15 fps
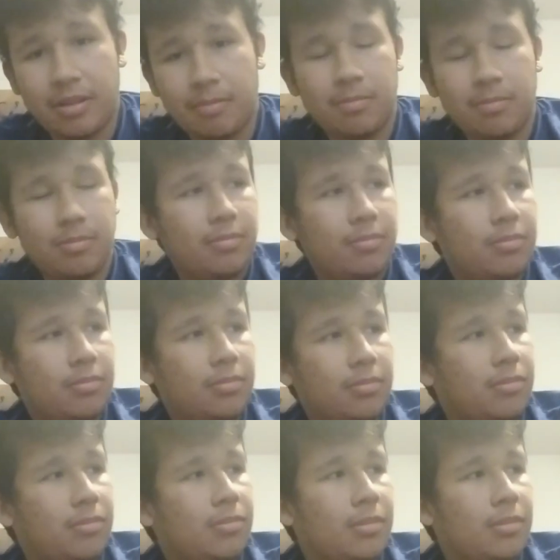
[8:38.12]
Thank you guys
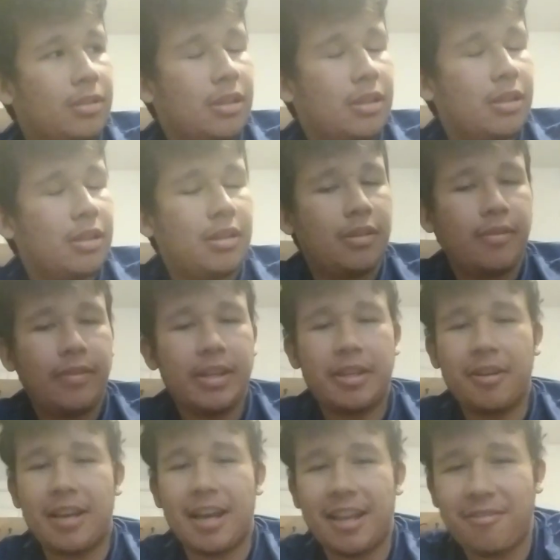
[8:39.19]
for watching this
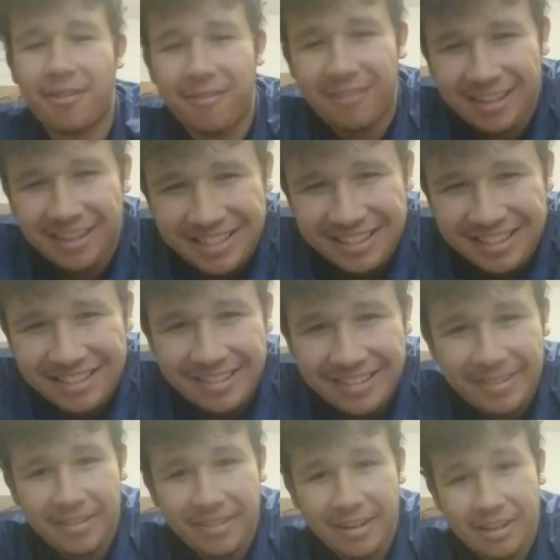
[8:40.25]
video. I
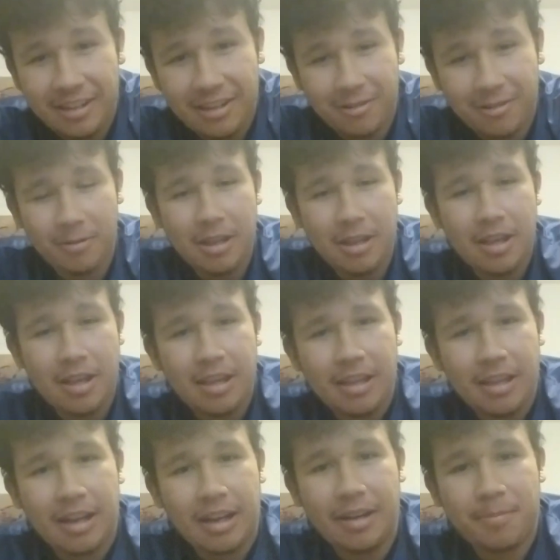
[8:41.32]
appreciate it a lot.
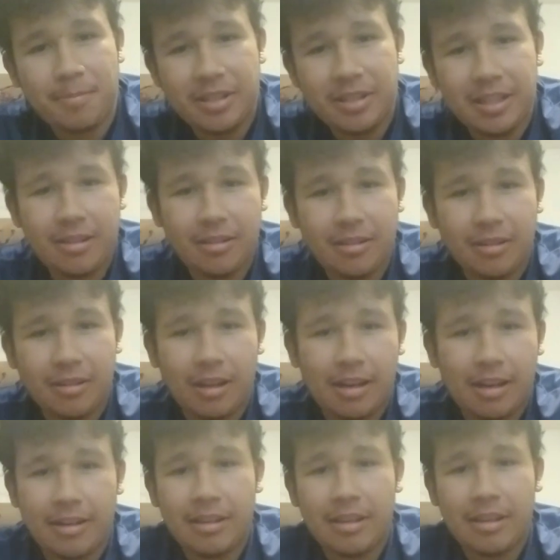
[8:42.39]
And we will see you
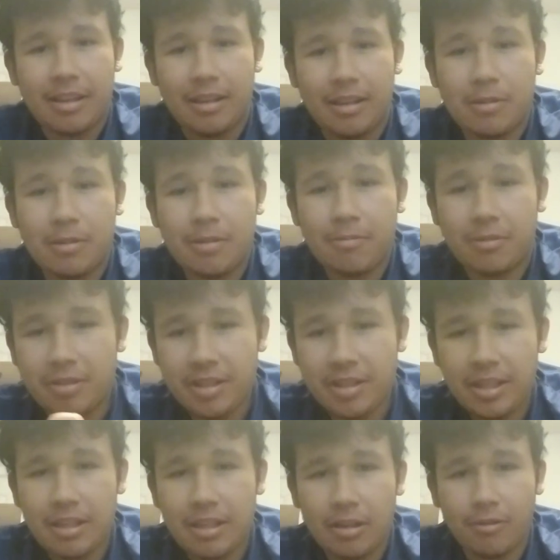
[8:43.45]
in the next video.
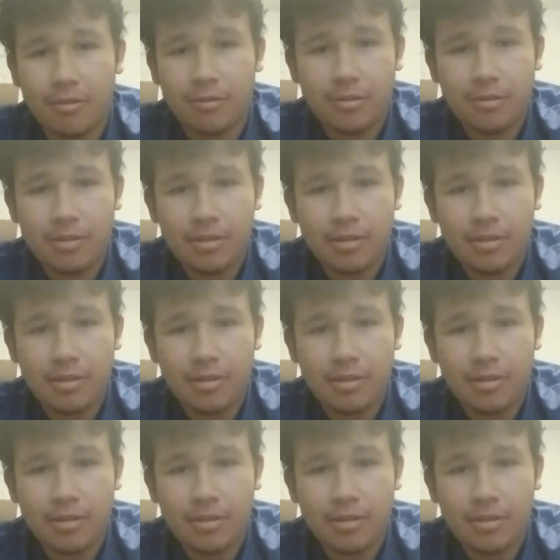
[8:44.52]
Later.